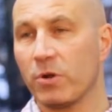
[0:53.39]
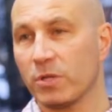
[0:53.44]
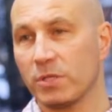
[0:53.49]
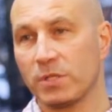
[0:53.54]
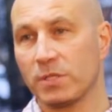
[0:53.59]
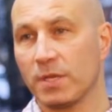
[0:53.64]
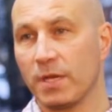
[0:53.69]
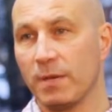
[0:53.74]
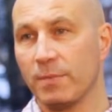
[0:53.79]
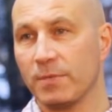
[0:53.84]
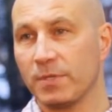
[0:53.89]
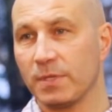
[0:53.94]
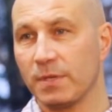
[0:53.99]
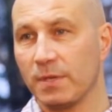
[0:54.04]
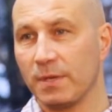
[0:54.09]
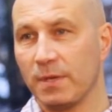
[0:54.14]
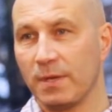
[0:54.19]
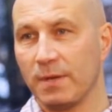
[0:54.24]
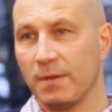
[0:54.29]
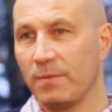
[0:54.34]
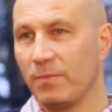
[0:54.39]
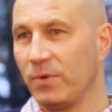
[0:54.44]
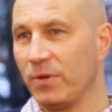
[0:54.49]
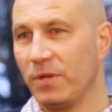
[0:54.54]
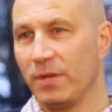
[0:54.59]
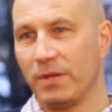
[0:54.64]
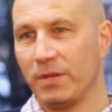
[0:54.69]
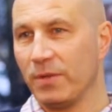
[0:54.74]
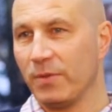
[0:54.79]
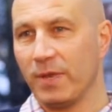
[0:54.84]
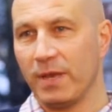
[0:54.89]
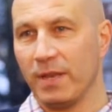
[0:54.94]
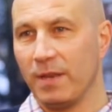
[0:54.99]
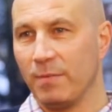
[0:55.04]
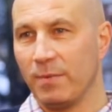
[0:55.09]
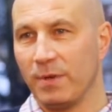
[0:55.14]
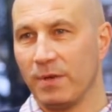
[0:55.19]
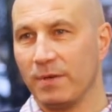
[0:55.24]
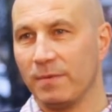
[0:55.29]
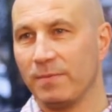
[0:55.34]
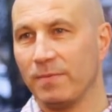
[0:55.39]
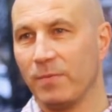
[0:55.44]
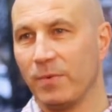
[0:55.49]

prototypes. We don't do that anymore.